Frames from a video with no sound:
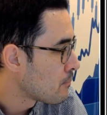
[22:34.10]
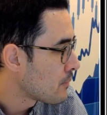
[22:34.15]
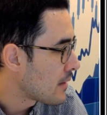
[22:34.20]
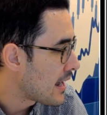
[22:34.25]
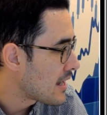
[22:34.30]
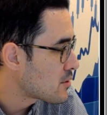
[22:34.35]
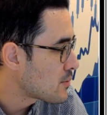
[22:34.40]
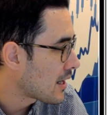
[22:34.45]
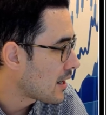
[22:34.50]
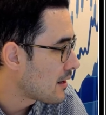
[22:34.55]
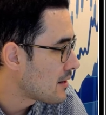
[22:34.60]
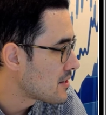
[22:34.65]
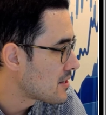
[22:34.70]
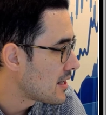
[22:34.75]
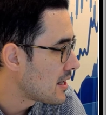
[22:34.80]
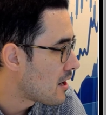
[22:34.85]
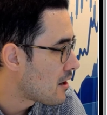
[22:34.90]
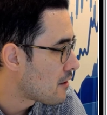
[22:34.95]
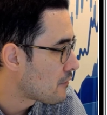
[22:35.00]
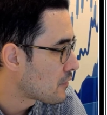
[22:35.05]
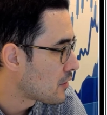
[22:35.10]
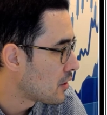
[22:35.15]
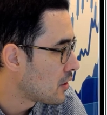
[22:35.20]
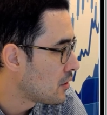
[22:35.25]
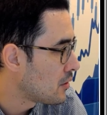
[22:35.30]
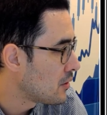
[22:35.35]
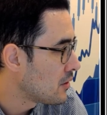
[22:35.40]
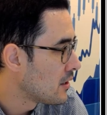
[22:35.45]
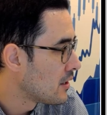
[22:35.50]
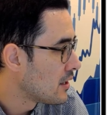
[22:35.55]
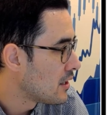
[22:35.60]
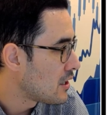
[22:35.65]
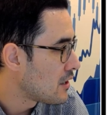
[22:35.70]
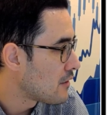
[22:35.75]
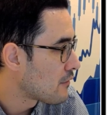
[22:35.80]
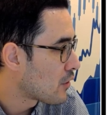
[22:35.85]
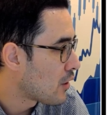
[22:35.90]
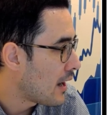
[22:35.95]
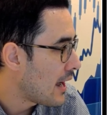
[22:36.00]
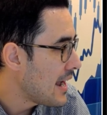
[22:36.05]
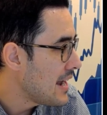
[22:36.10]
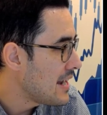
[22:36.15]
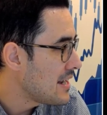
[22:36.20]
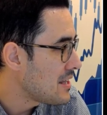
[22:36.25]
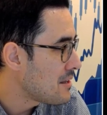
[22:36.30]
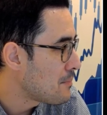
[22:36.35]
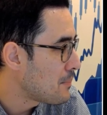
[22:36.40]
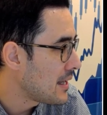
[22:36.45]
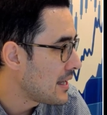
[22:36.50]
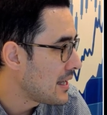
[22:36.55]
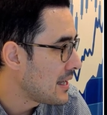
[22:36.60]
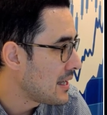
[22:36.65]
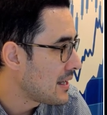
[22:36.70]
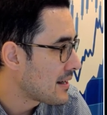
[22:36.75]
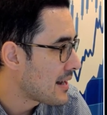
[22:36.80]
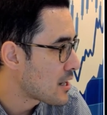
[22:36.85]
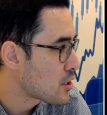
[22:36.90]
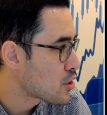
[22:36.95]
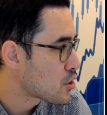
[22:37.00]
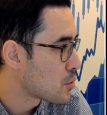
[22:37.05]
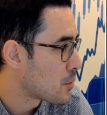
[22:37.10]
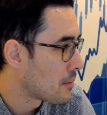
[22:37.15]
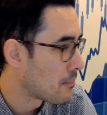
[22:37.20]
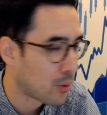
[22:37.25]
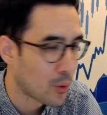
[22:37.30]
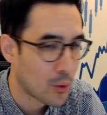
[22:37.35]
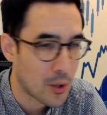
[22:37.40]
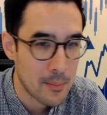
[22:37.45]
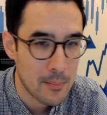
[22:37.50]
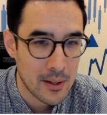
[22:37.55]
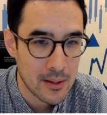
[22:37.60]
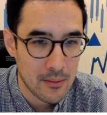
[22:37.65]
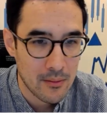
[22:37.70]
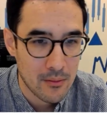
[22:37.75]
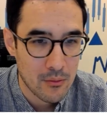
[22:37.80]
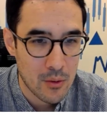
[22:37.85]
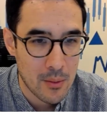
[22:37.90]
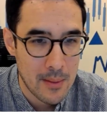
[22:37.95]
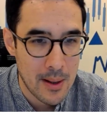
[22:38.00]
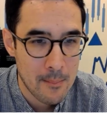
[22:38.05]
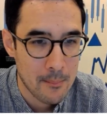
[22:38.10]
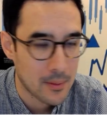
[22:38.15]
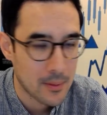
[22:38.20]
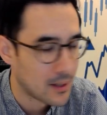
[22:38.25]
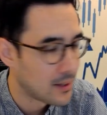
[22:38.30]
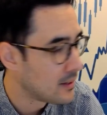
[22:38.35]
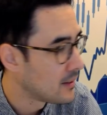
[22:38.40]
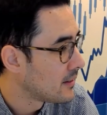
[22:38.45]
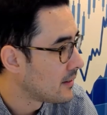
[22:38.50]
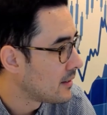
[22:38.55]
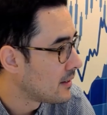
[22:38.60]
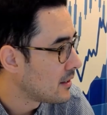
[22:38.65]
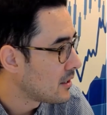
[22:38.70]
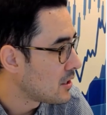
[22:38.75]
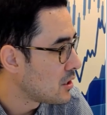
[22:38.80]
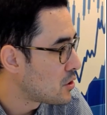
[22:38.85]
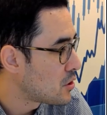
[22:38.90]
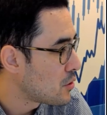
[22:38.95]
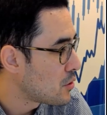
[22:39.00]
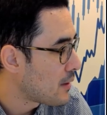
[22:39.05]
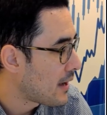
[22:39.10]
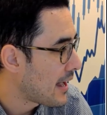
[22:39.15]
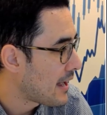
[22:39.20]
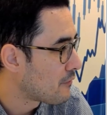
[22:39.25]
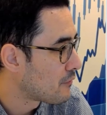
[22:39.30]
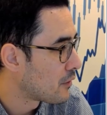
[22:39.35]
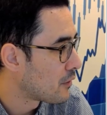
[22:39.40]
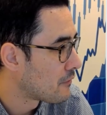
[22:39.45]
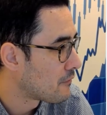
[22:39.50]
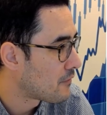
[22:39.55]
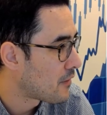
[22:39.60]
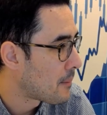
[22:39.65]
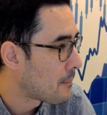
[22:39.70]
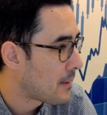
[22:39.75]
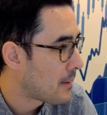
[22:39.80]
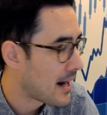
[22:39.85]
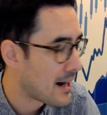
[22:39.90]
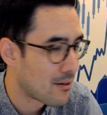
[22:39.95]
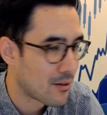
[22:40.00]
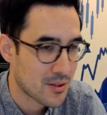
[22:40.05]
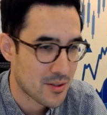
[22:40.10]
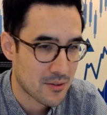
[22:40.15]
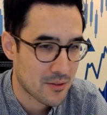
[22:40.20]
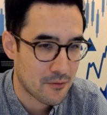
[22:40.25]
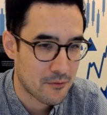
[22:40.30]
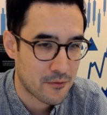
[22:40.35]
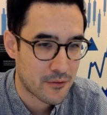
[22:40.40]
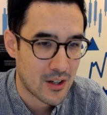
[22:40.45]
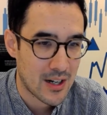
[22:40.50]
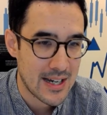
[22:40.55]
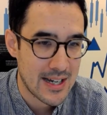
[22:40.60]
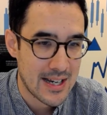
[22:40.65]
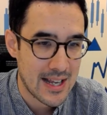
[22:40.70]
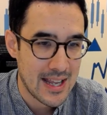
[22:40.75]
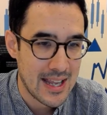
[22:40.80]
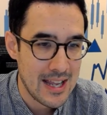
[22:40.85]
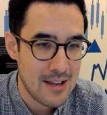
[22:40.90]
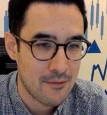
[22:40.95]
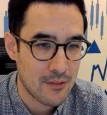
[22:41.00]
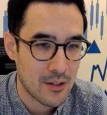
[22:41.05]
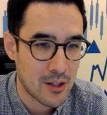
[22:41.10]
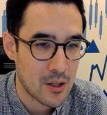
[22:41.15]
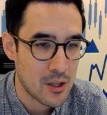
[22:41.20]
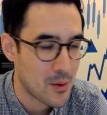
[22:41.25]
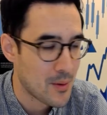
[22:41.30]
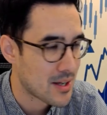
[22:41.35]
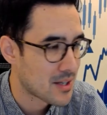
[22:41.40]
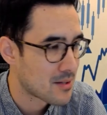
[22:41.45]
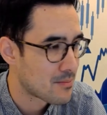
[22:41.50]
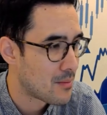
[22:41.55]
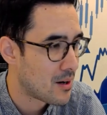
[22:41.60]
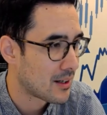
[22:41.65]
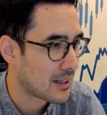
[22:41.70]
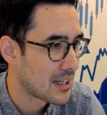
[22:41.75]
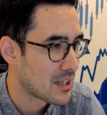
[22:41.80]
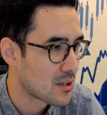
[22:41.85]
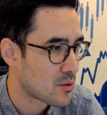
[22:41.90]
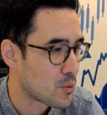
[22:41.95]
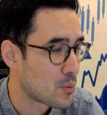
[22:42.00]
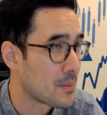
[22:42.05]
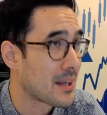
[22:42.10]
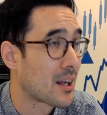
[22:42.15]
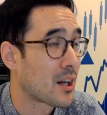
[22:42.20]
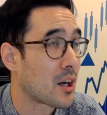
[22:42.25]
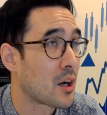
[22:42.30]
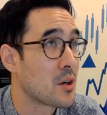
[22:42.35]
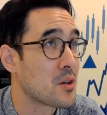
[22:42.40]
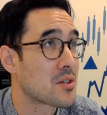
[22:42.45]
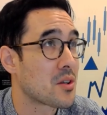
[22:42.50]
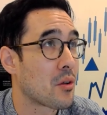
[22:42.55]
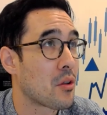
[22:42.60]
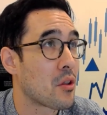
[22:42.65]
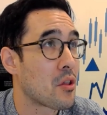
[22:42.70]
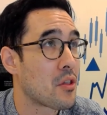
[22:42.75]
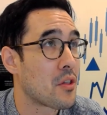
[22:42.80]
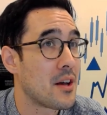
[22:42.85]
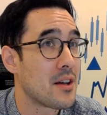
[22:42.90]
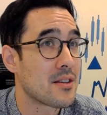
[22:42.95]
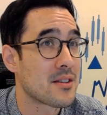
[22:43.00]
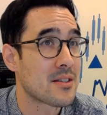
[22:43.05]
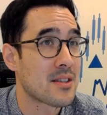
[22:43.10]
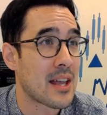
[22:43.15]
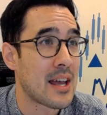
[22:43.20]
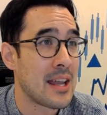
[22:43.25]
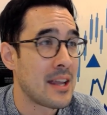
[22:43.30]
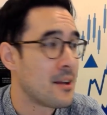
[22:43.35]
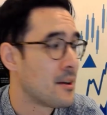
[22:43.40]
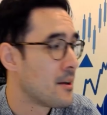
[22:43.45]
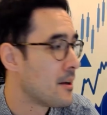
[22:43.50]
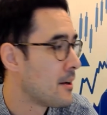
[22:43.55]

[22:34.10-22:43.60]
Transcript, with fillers: As we go into the afternoon, You've got ADP national employment. Remember, you do have non farm payrolls on Friday, even though US markets will be closed on Thursday.